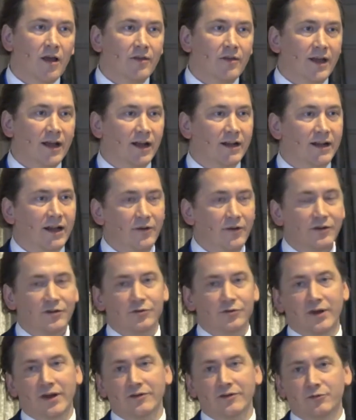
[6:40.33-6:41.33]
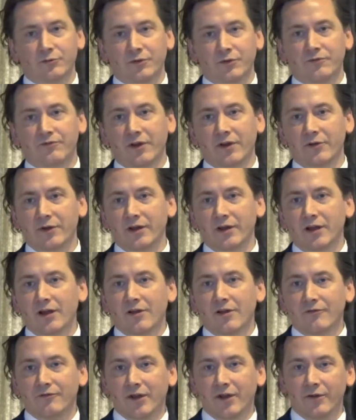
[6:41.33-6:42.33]
that are characterized with very,
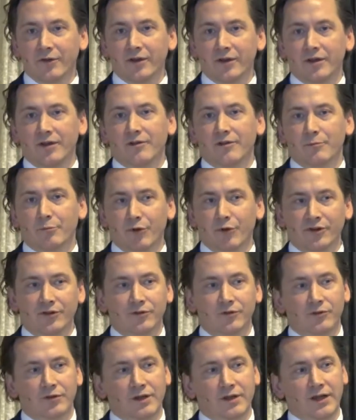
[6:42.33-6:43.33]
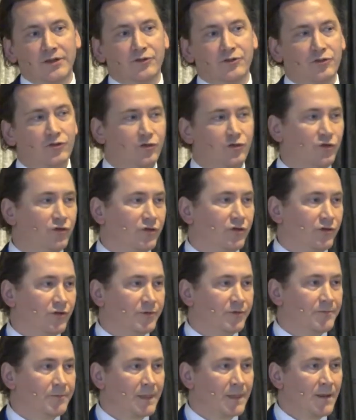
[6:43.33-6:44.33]
very brittle
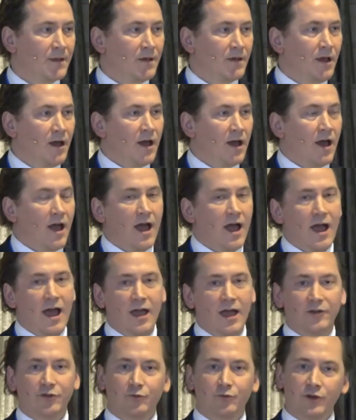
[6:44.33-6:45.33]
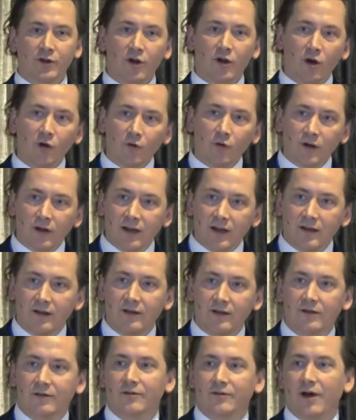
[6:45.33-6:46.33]
institutions. As we know,
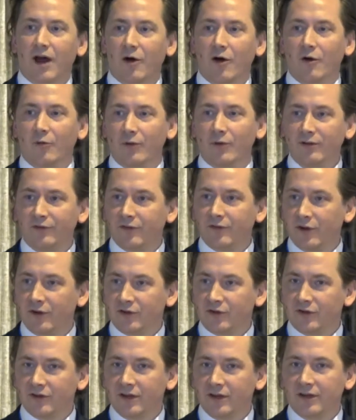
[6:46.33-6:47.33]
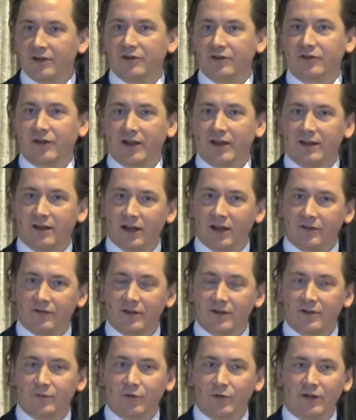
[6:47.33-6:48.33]
in our well-functioning
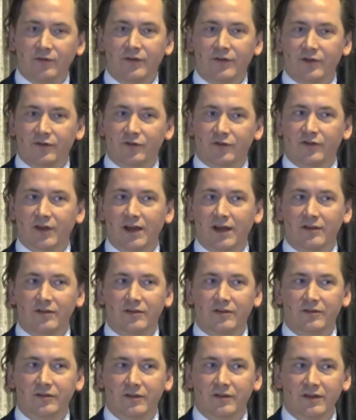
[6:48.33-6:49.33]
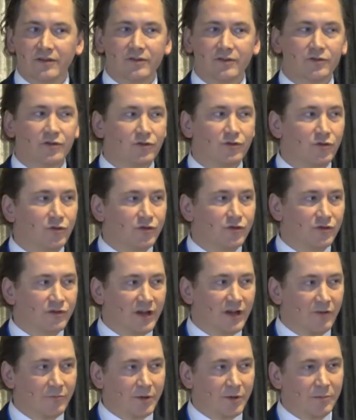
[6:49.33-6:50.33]
Scandinavian welfare societies, these
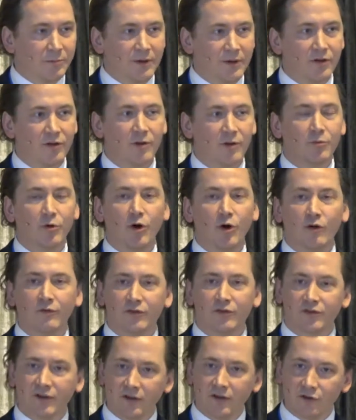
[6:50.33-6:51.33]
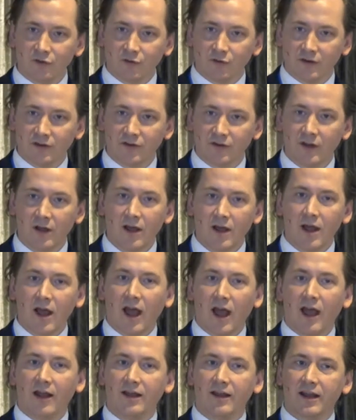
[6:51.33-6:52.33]
institutions have been built up over centuries,
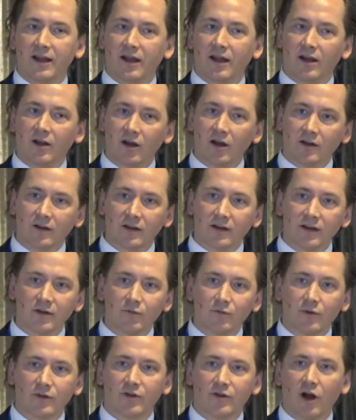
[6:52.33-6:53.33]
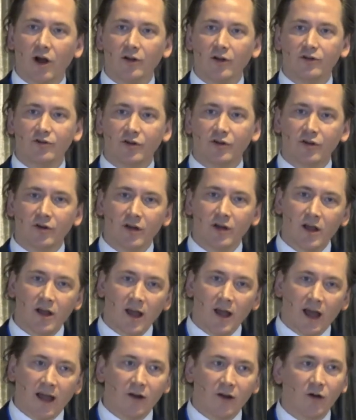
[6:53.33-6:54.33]
and they are locked in with culture
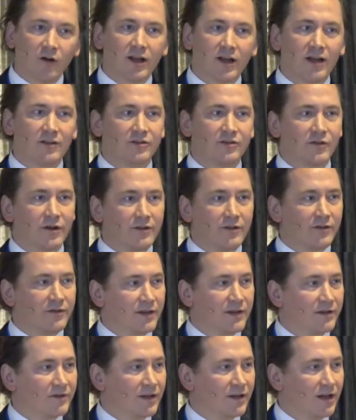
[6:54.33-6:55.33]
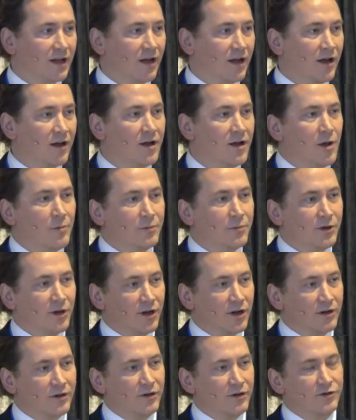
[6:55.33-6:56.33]
and all kinds of other things that are
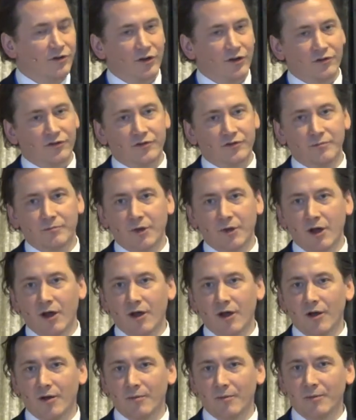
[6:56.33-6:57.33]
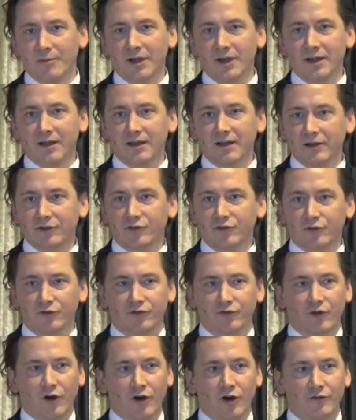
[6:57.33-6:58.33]
beyond just mere
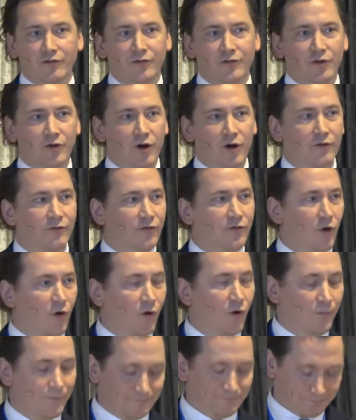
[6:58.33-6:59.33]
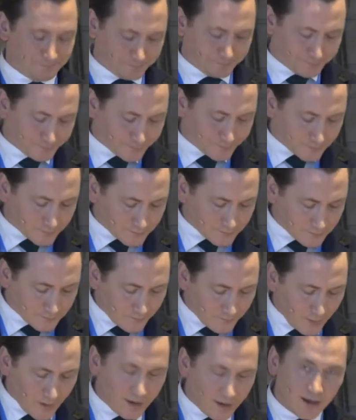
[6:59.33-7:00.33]
issues of law.
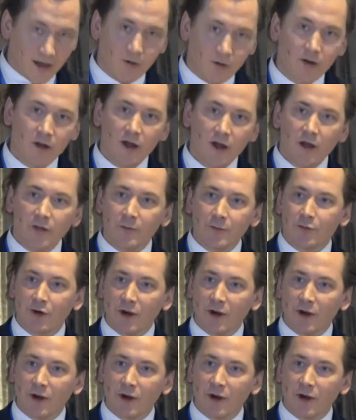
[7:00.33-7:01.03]
Now, the